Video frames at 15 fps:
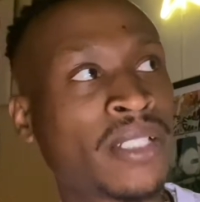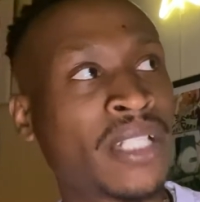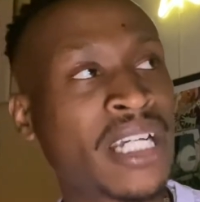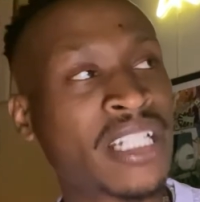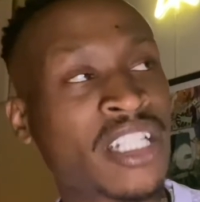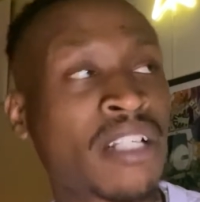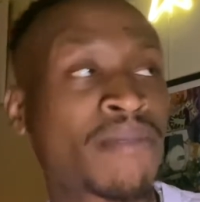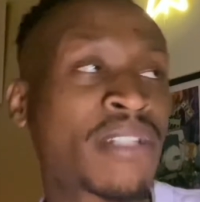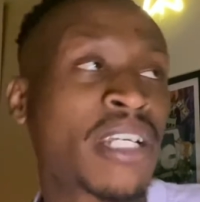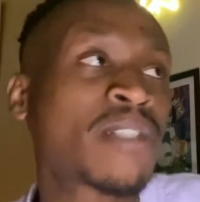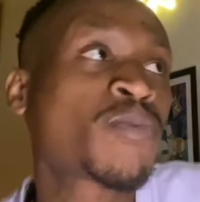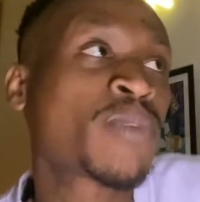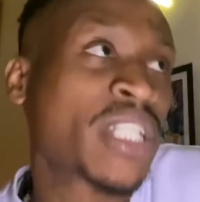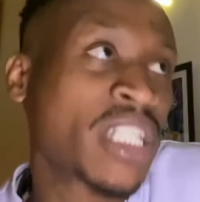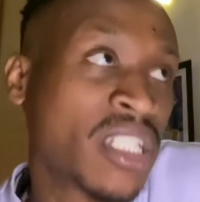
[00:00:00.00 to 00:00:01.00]
And sometimes
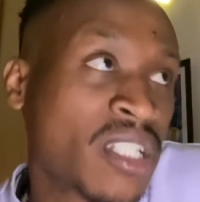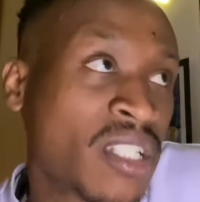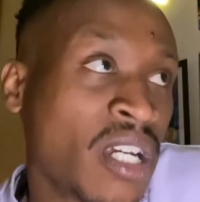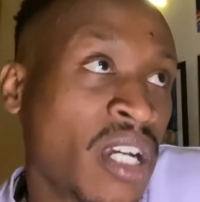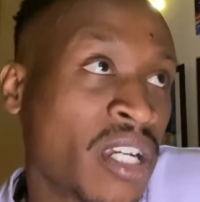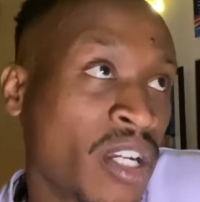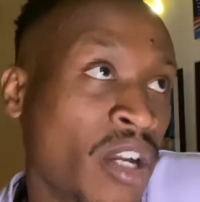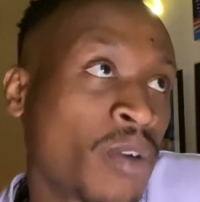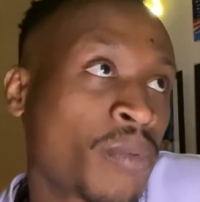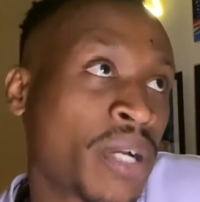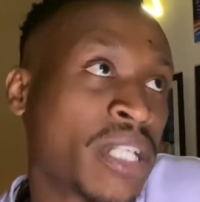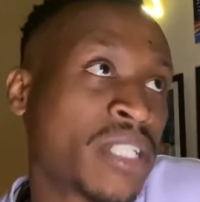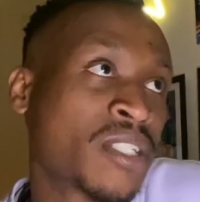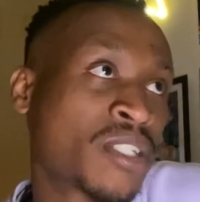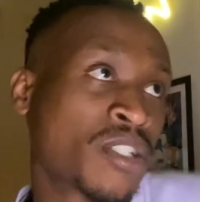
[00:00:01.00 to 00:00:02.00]
we get stuck in our
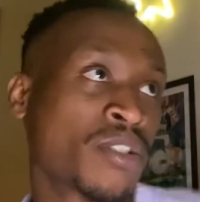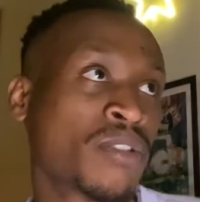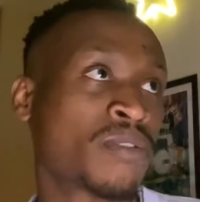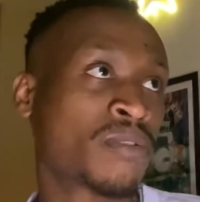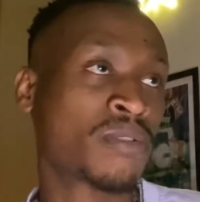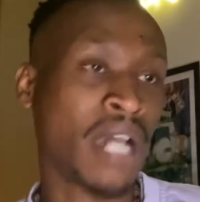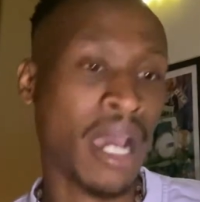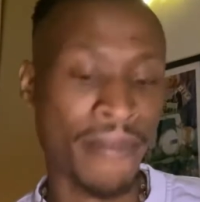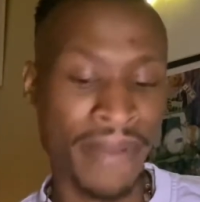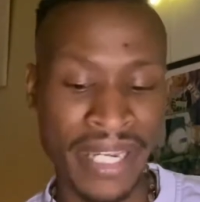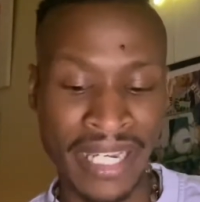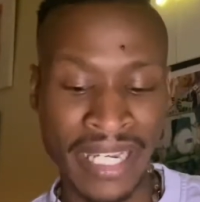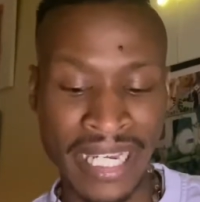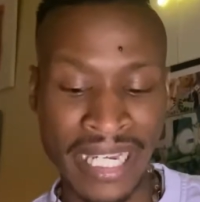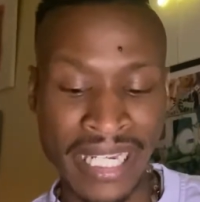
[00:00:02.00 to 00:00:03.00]
ways too. I
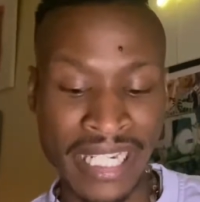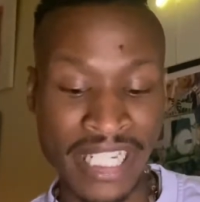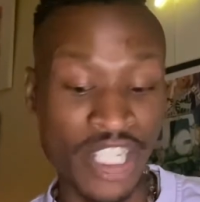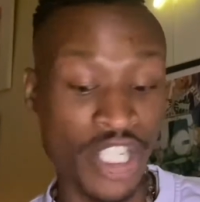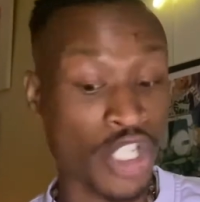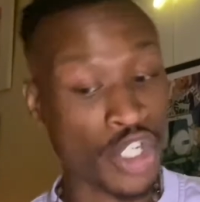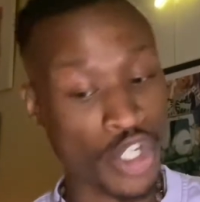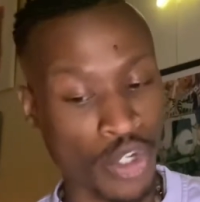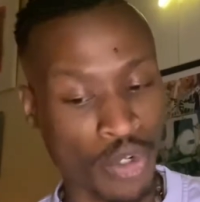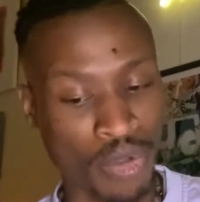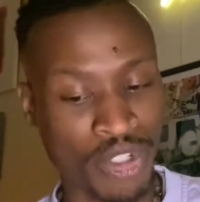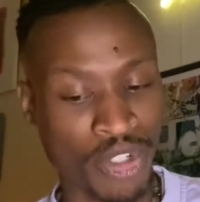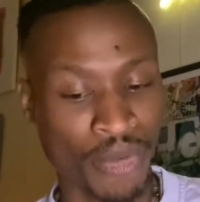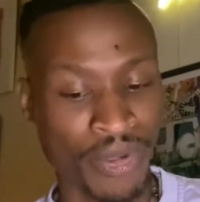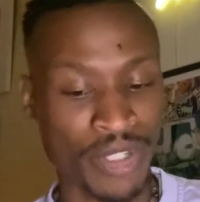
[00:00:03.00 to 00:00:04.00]
mean, it is a two,
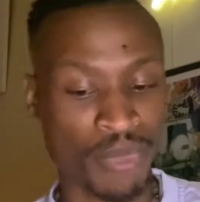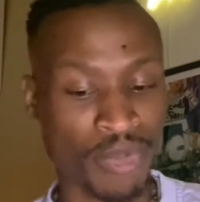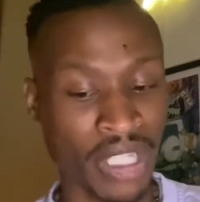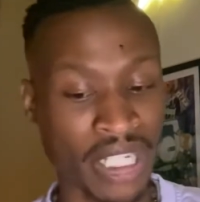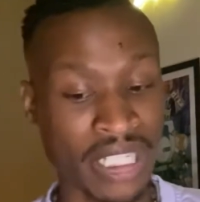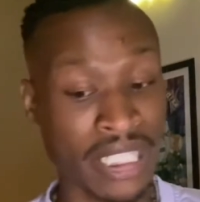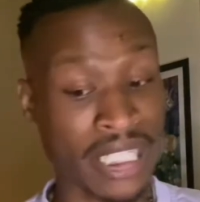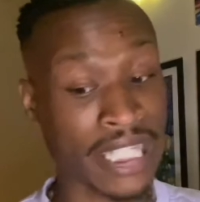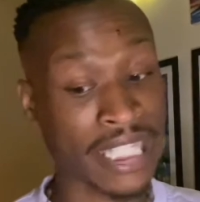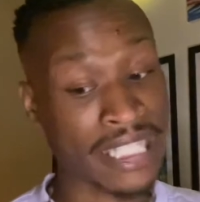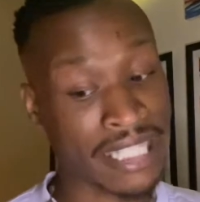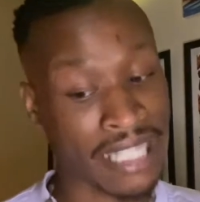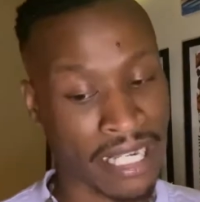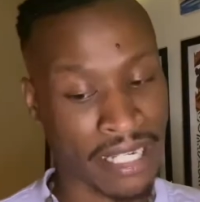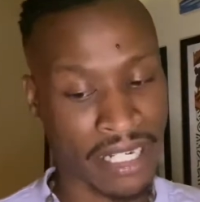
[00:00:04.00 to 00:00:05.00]
so it's related to the
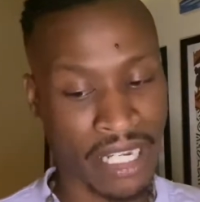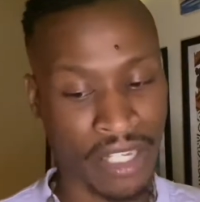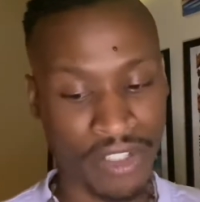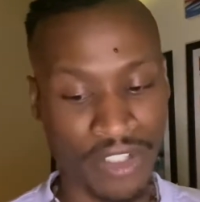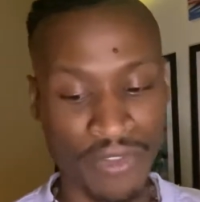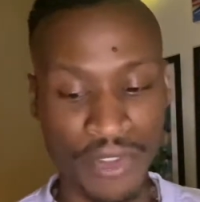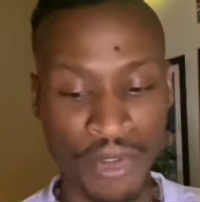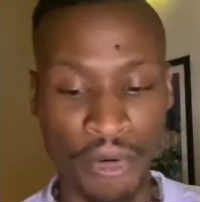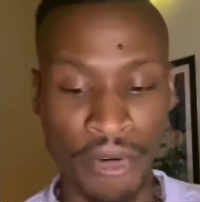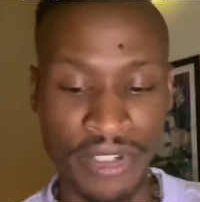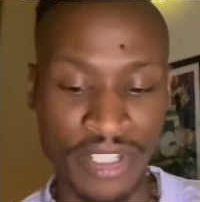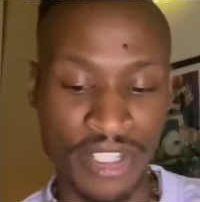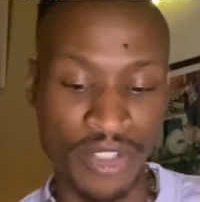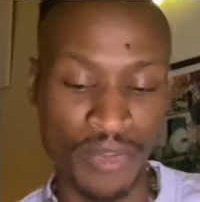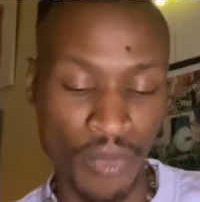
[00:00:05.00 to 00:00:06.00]
second house of
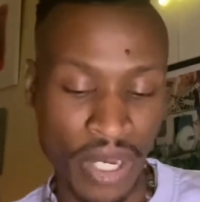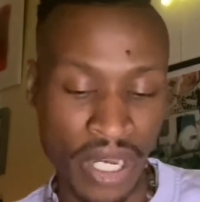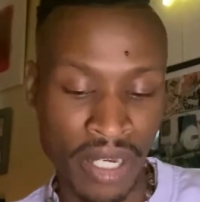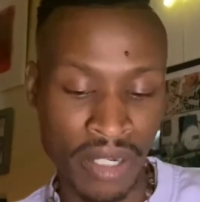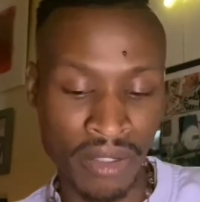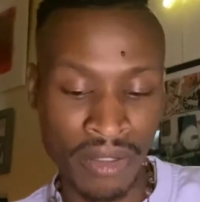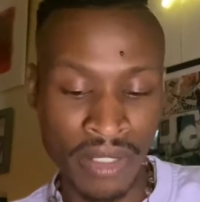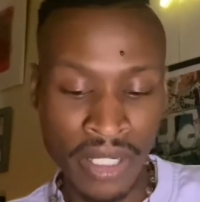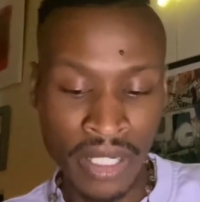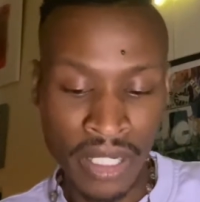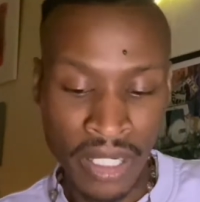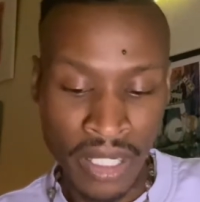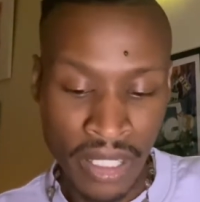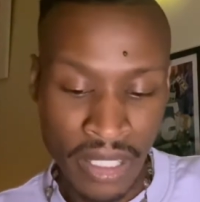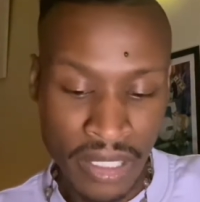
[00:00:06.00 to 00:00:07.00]
Taurus as well.
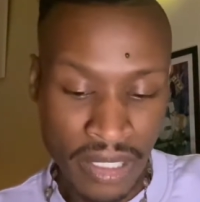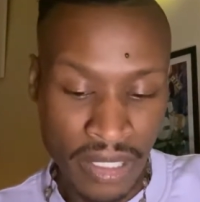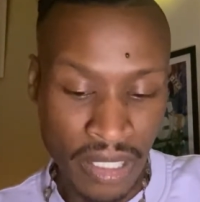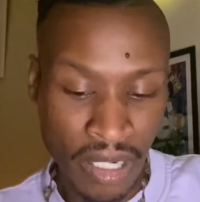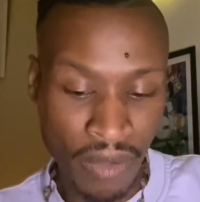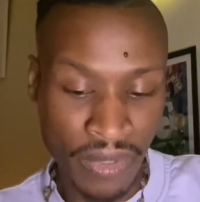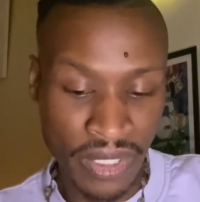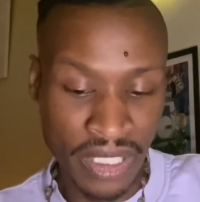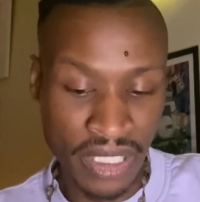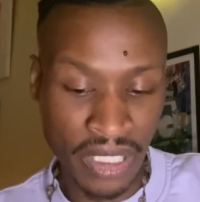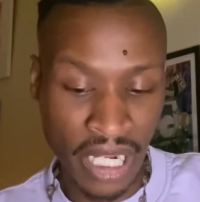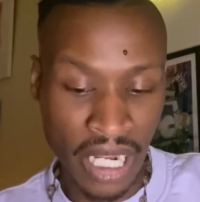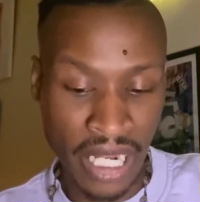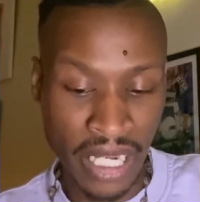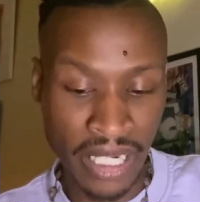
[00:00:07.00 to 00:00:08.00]
So it's
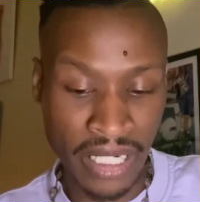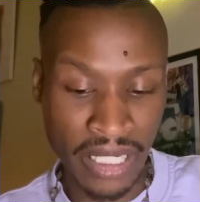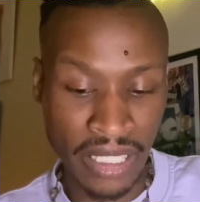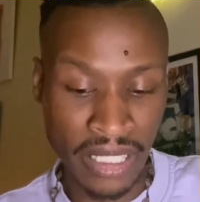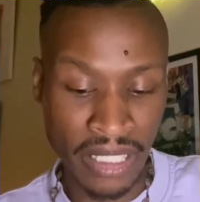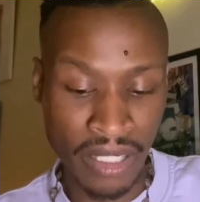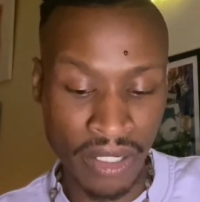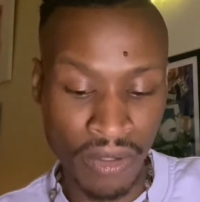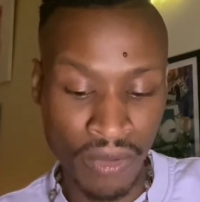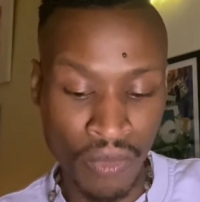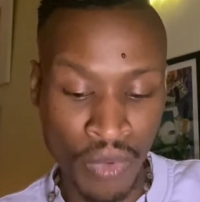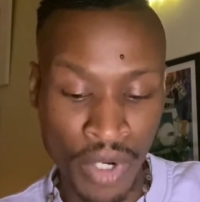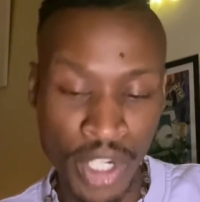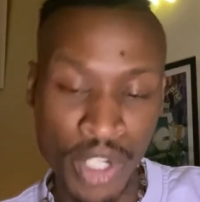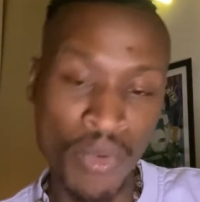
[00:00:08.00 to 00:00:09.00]
like
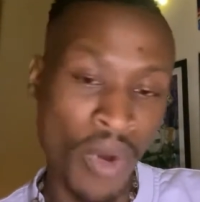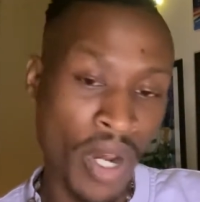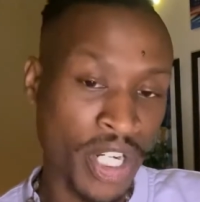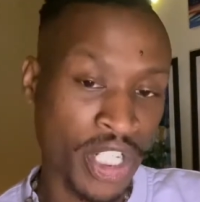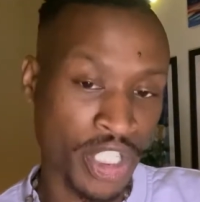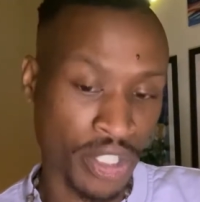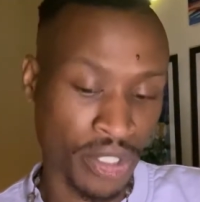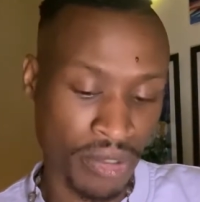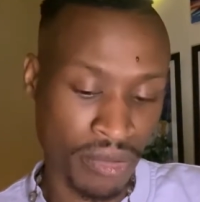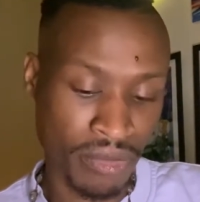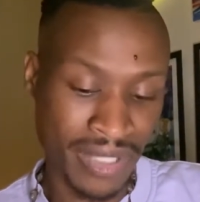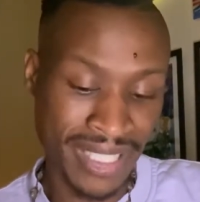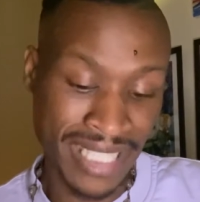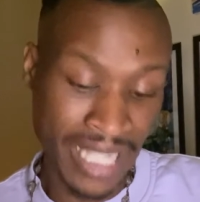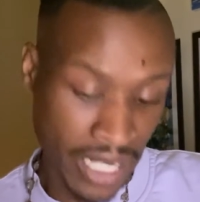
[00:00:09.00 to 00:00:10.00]
what do you want to do?
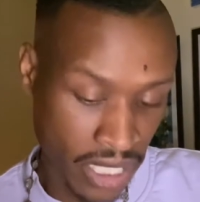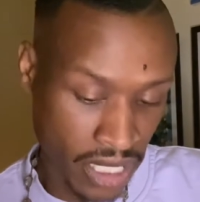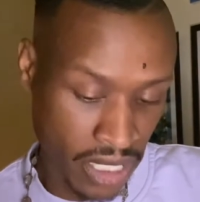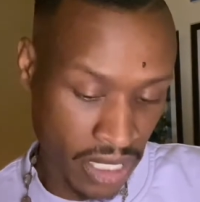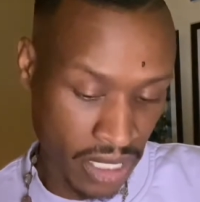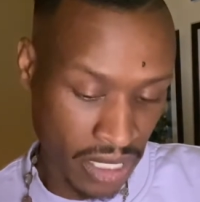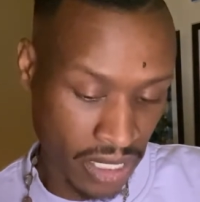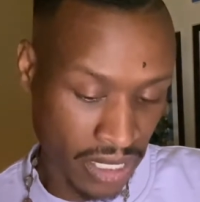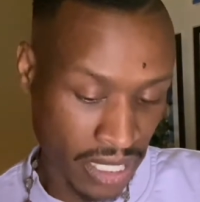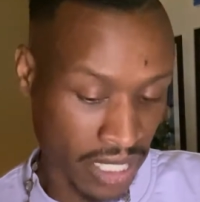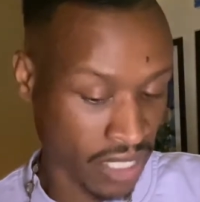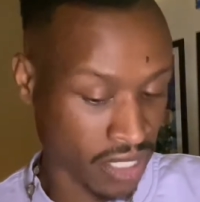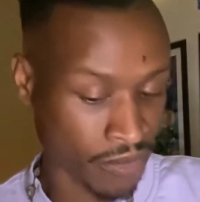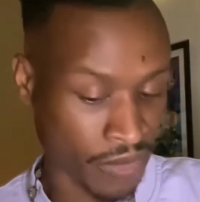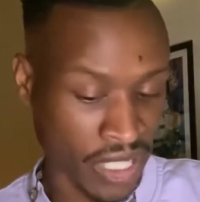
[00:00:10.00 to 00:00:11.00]
Say it. That
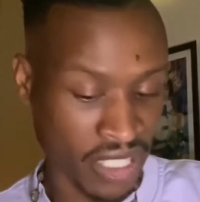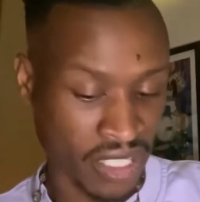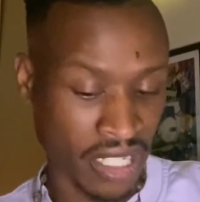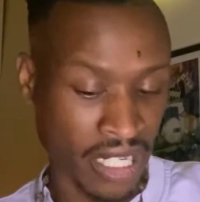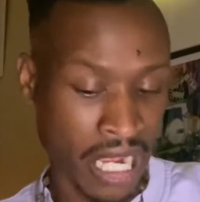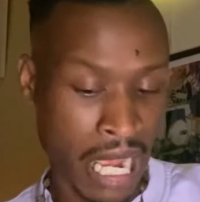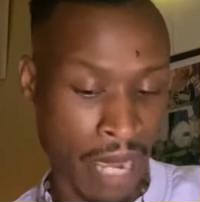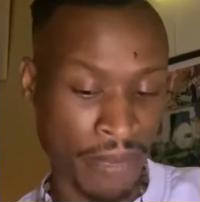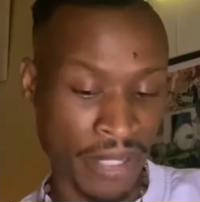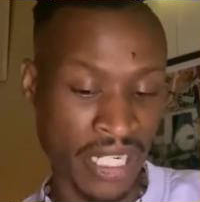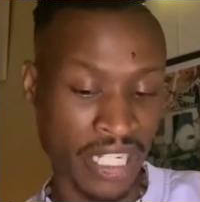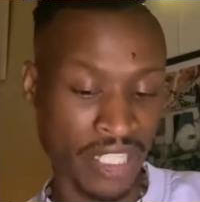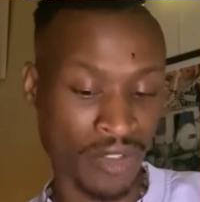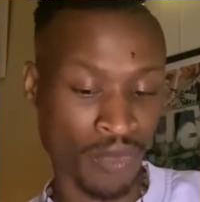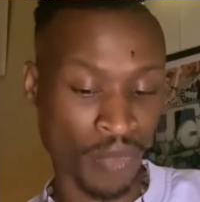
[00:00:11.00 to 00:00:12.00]
doesn't mean it's going to happen
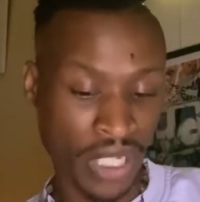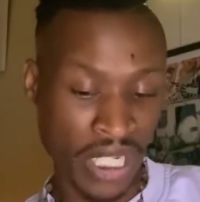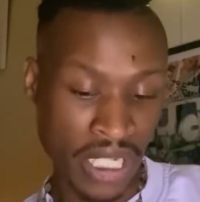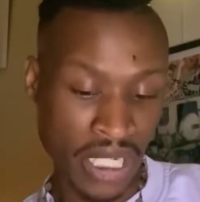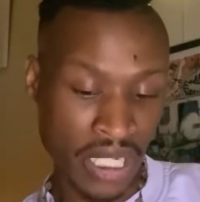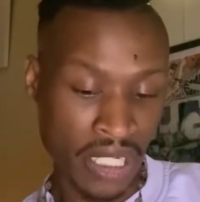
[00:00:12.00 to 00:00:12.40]
next week.